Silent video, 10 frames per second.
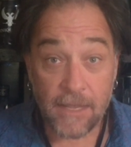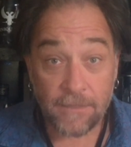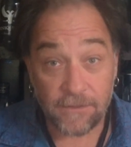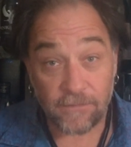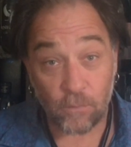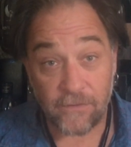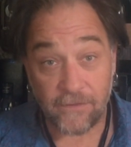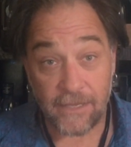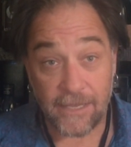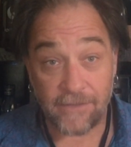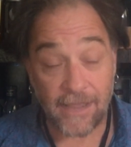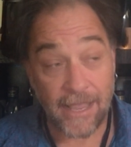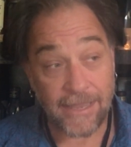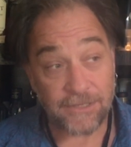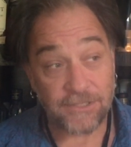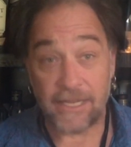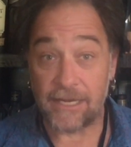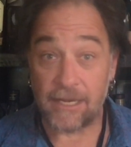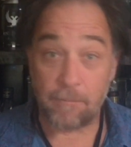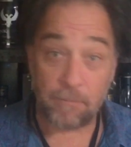this whisky is aged
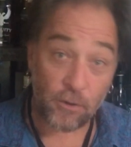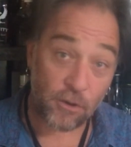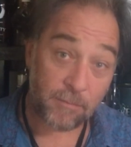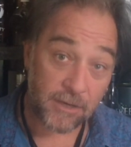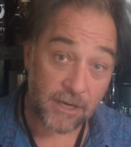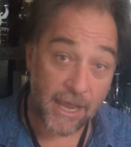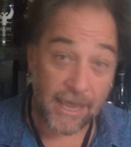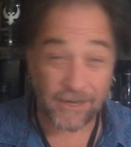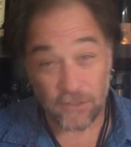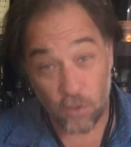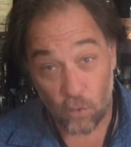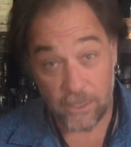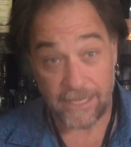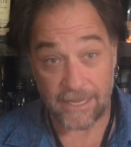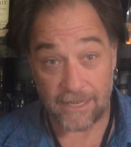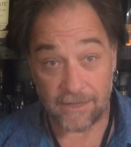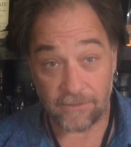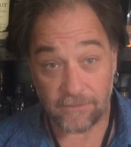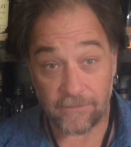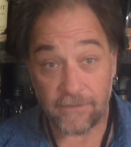in bourbon and tawny
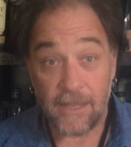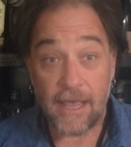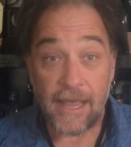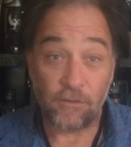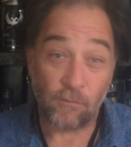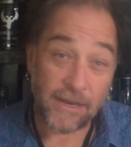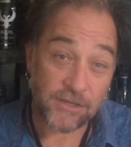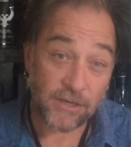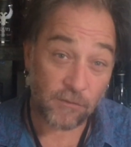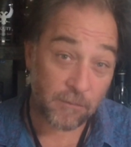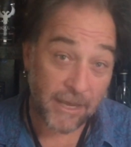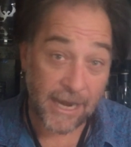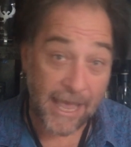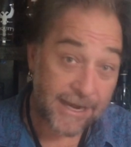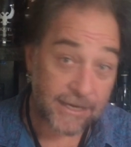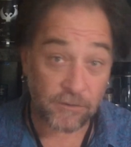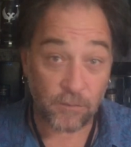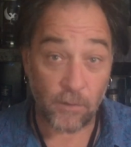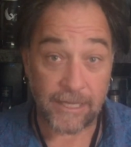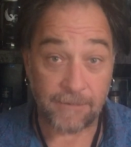casks at the ratio of about
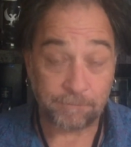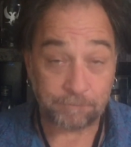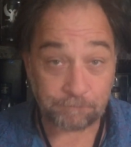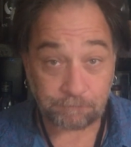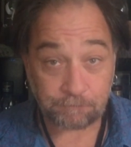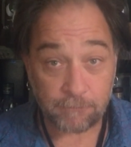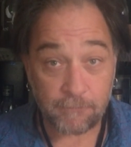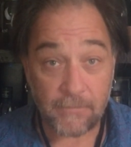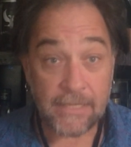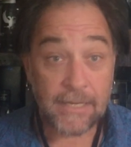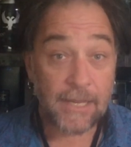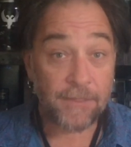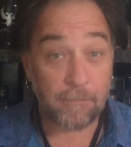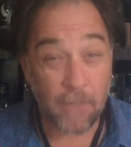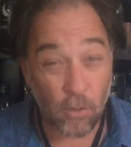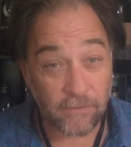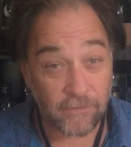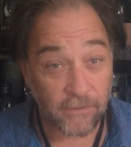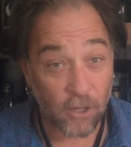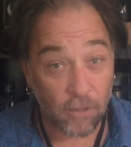80-20. The malt
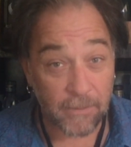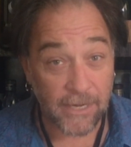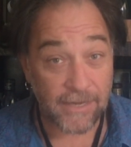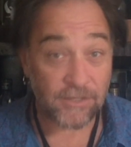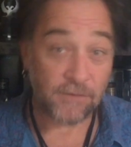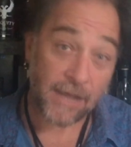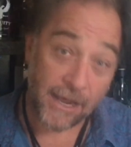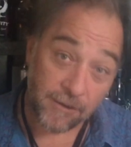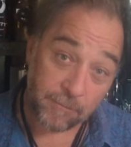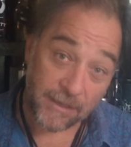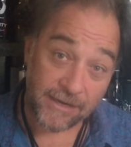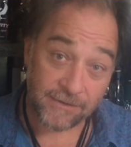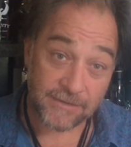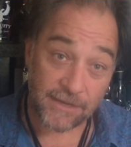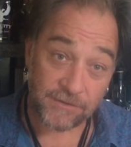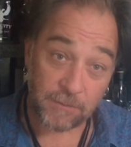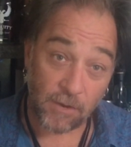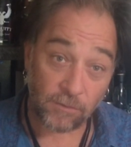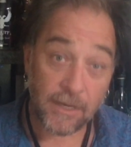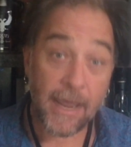is a combination of unpeated Tassie
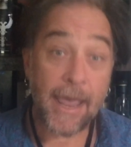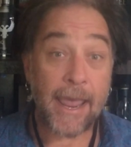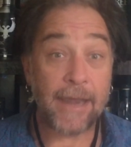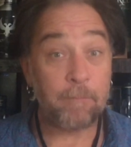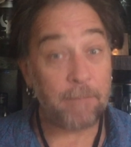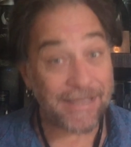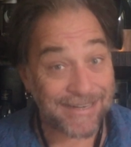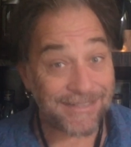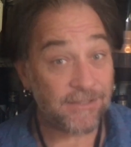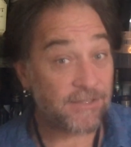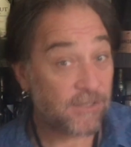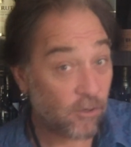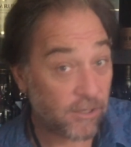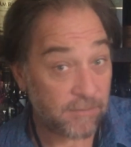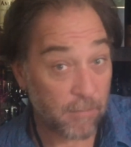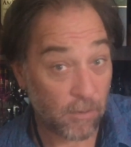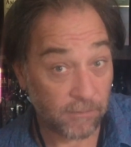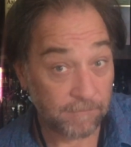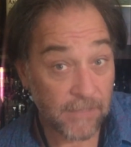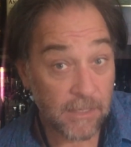malt and peated Scottish malt,
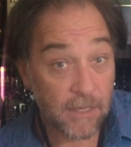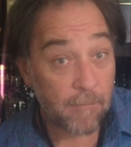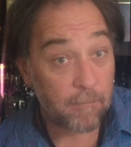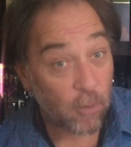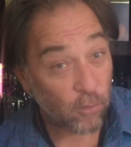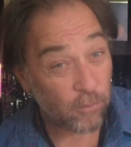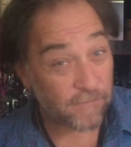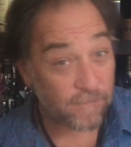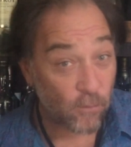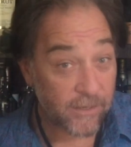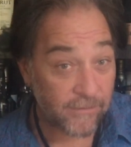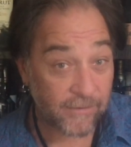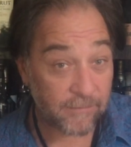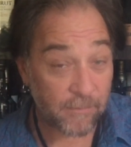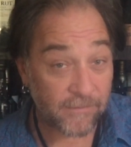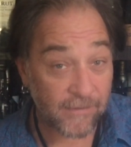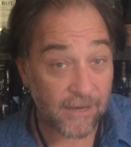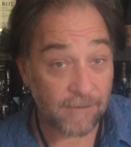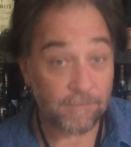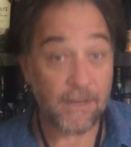bottled at
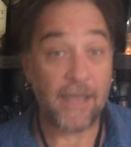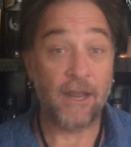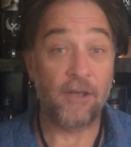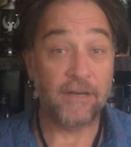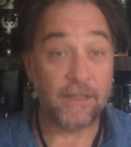46% and only